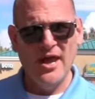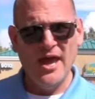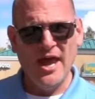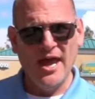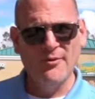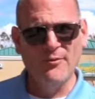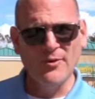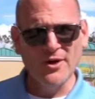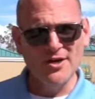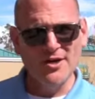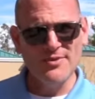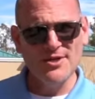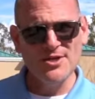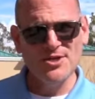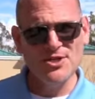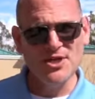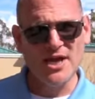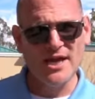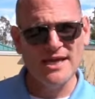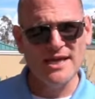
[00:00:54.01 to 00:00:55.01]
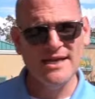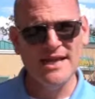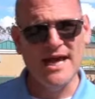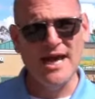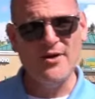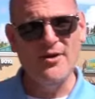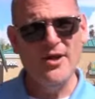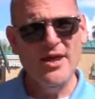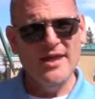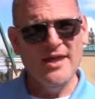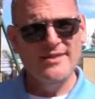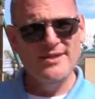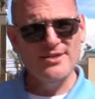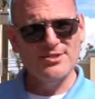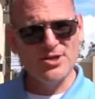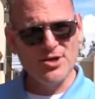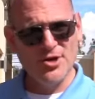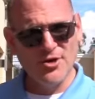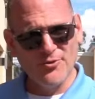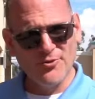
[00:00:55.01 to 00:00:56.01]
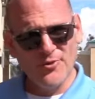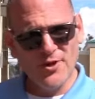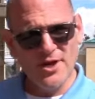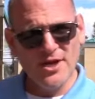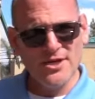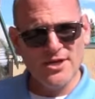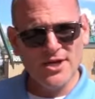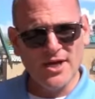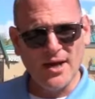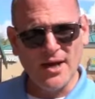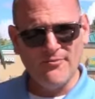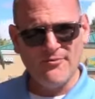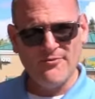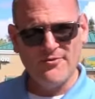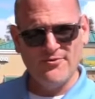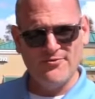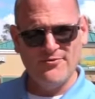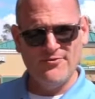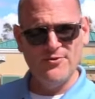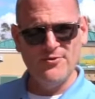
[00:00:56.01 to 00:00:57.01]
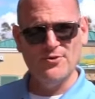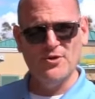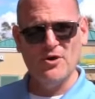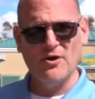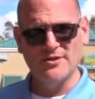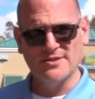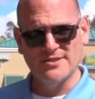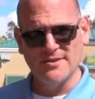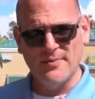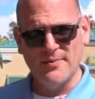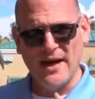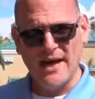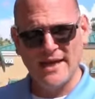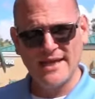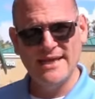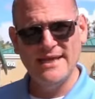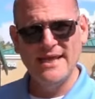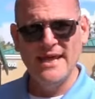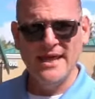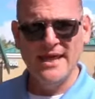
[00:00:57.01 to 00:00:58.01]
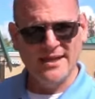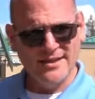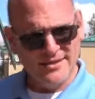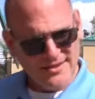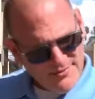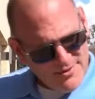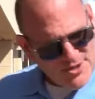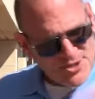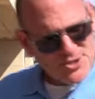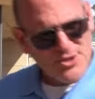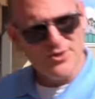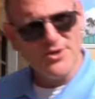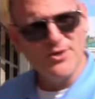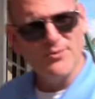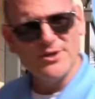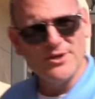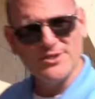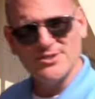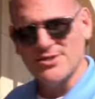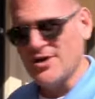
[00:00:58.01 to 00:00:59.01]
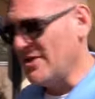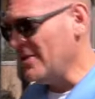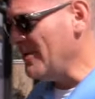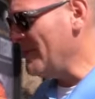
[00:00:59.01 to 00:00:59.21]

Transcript: and we're going to be checking out this Korean comfort food called tteokbokki. Let me show you what it's all